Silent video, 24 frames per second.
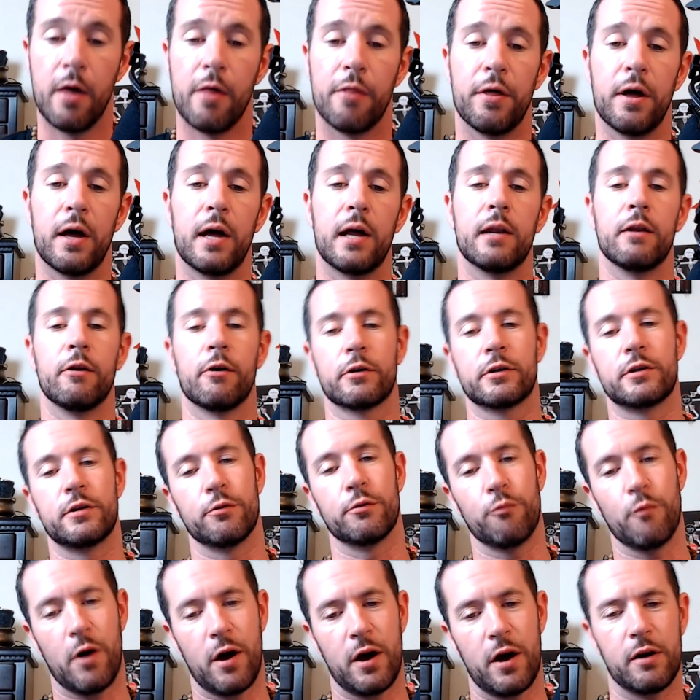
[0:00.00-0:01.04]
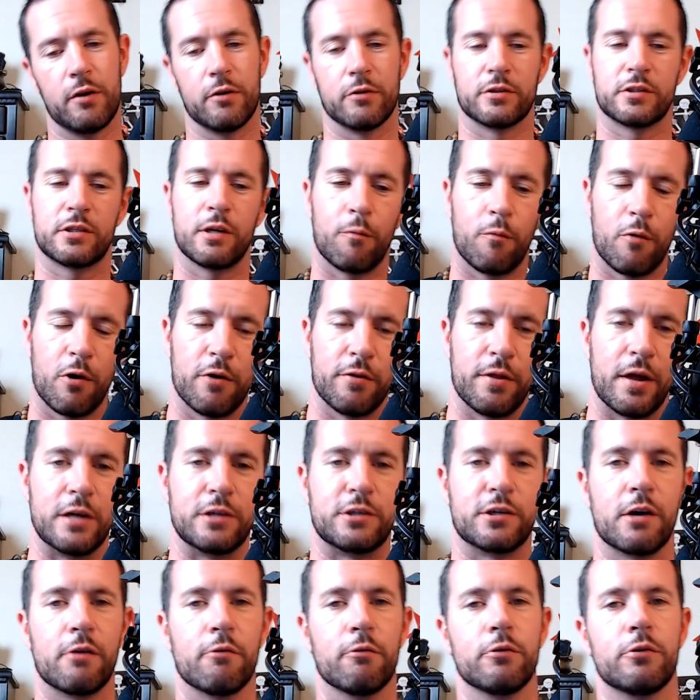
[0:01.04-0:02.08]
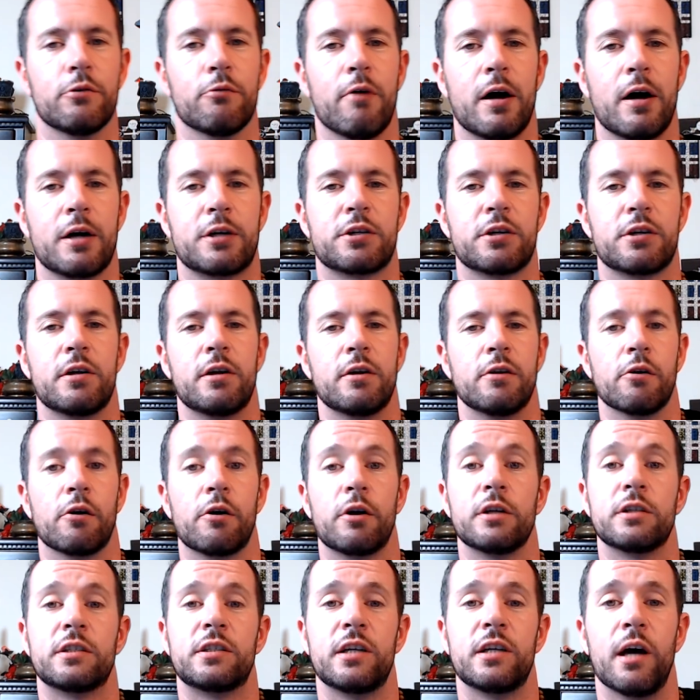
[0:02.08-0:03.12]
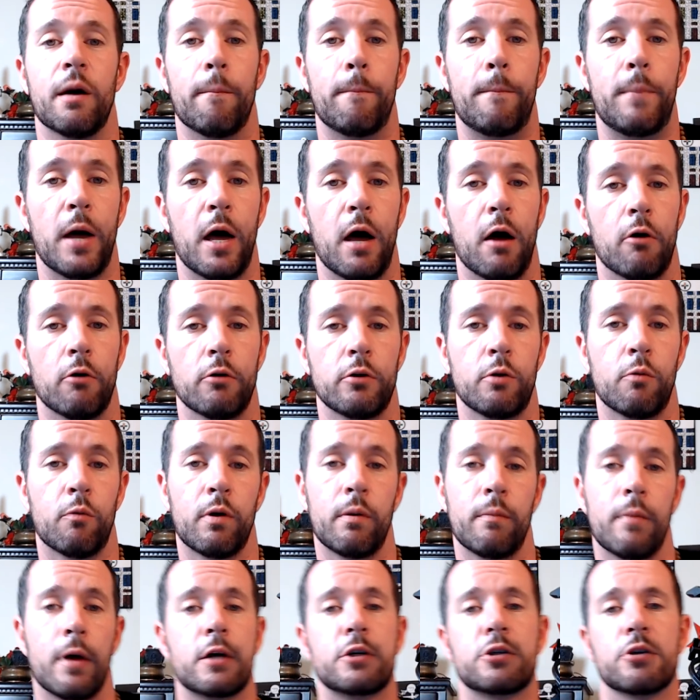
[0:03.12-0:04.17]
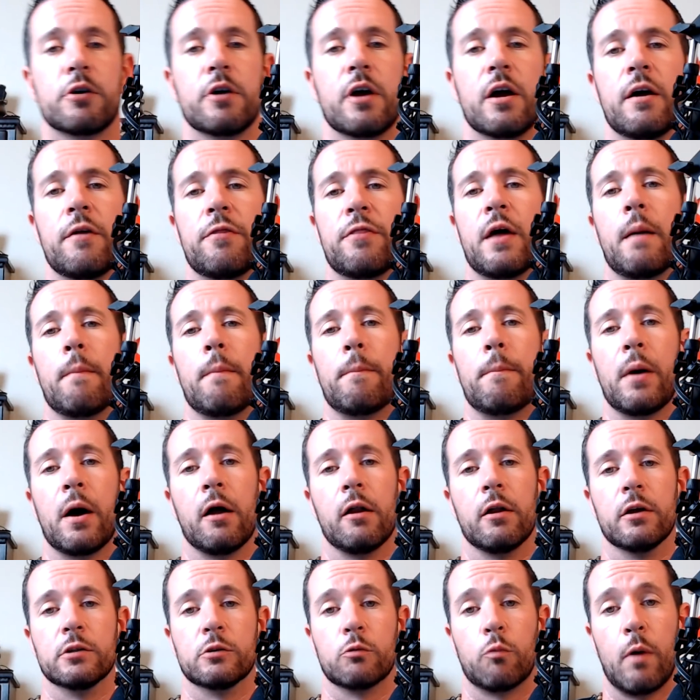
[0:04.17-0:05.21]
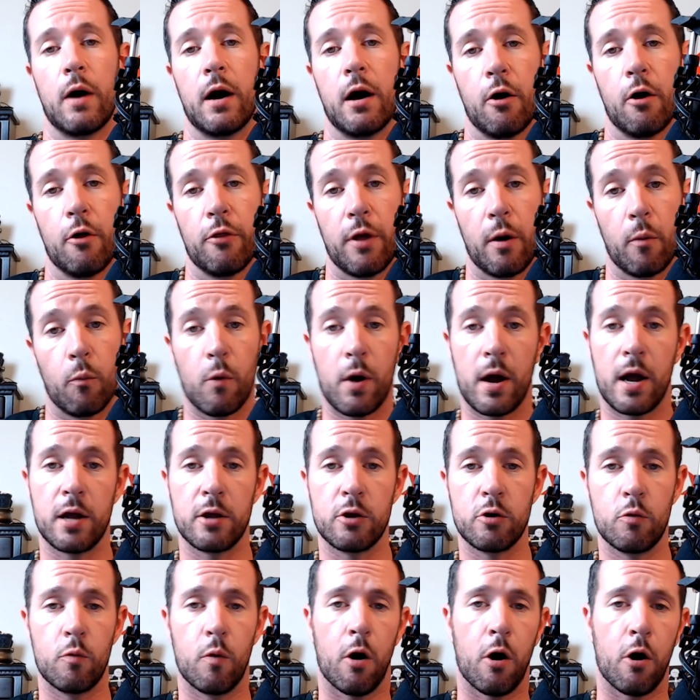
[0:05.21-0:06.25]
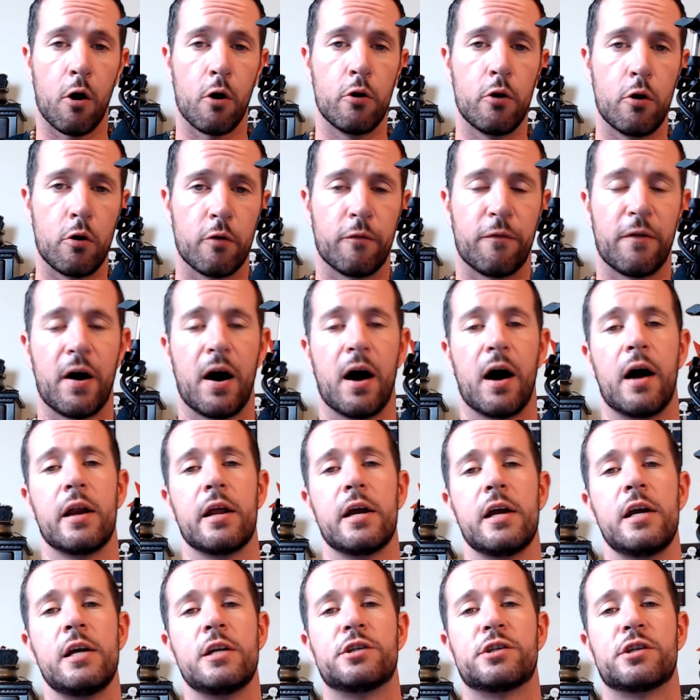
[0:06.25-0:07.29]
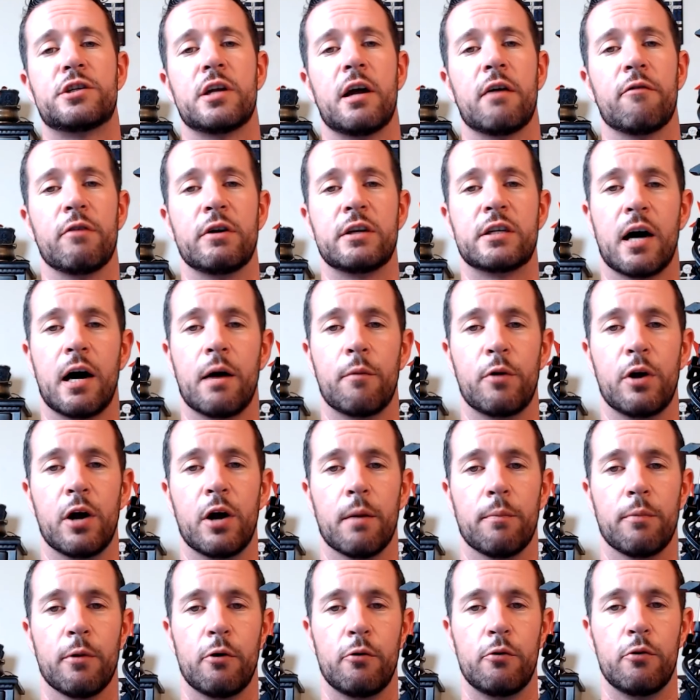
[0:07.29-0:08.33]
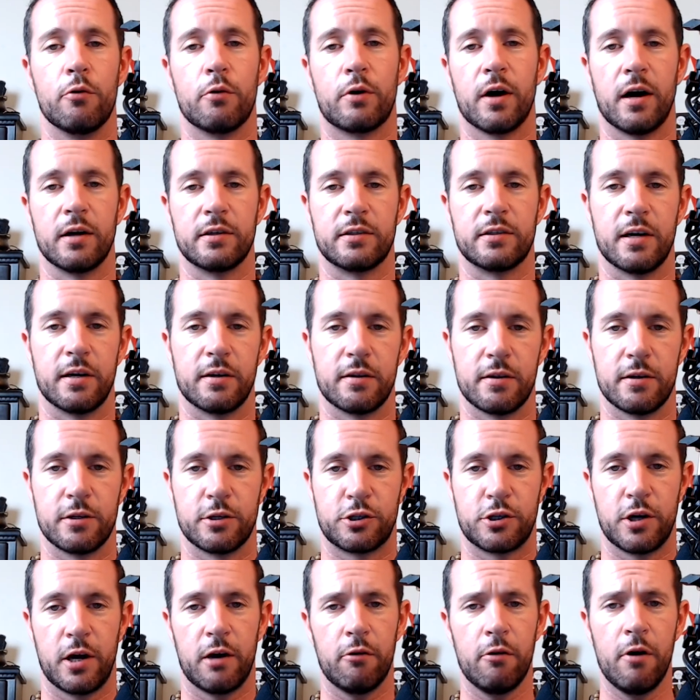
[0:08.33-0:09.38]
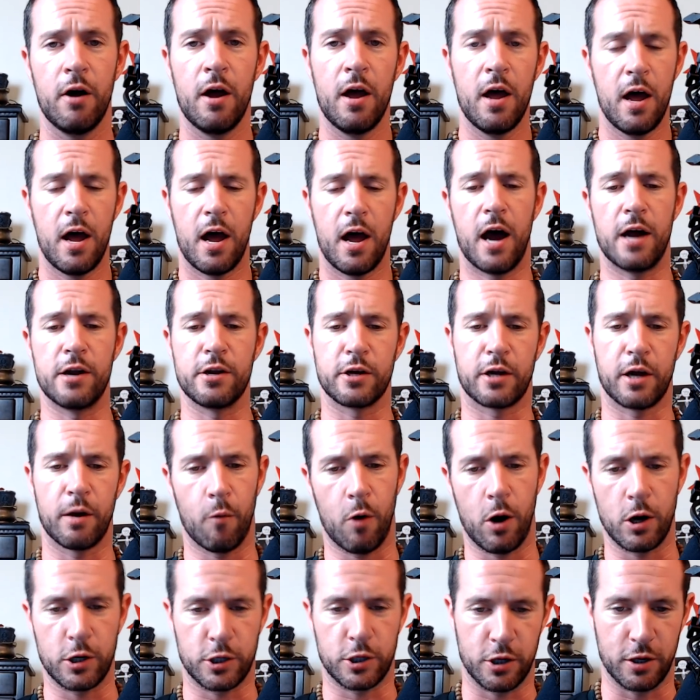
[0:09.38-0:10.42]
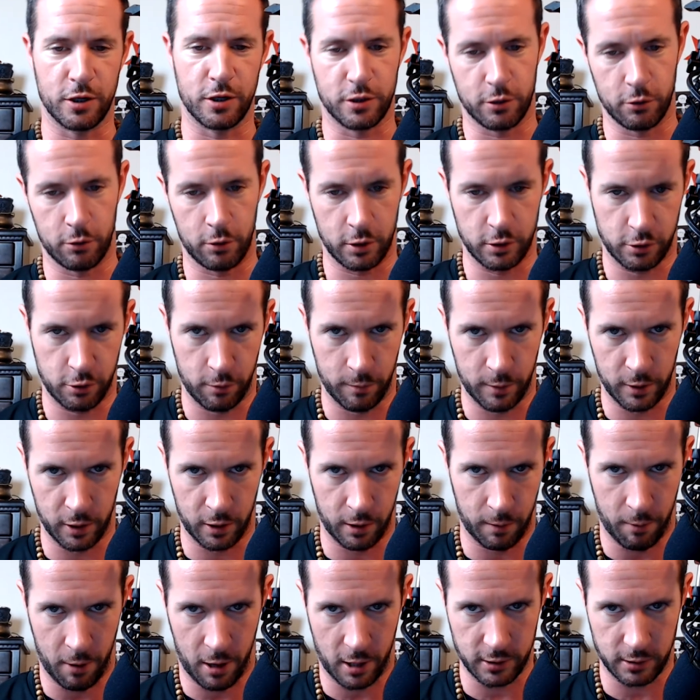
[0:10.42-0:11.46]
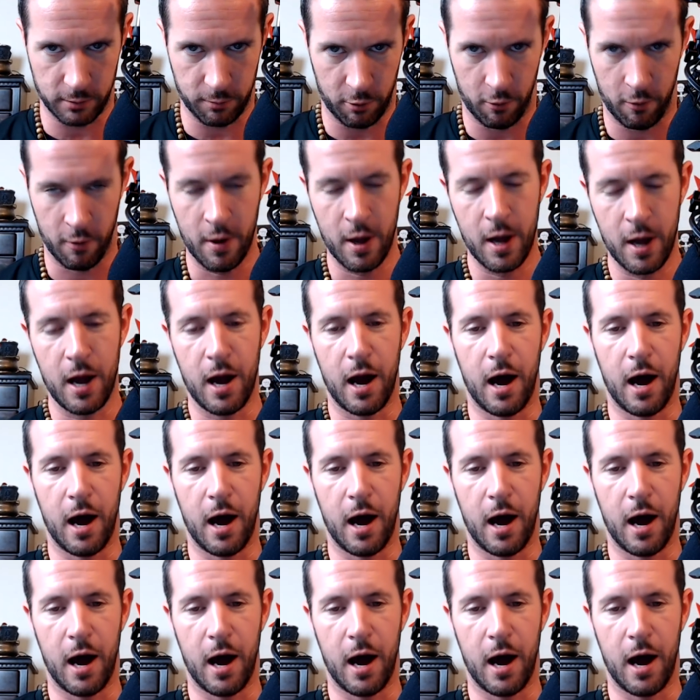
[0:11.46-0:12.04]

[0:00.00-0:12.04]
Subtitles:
Then look to the right or somewhere in that general direction, and you're going to see a bell. You want to make sure you hit that bell as well. That way you are notified each and every time we upload new content to this channel, and you can watch it as soon as humanly possible.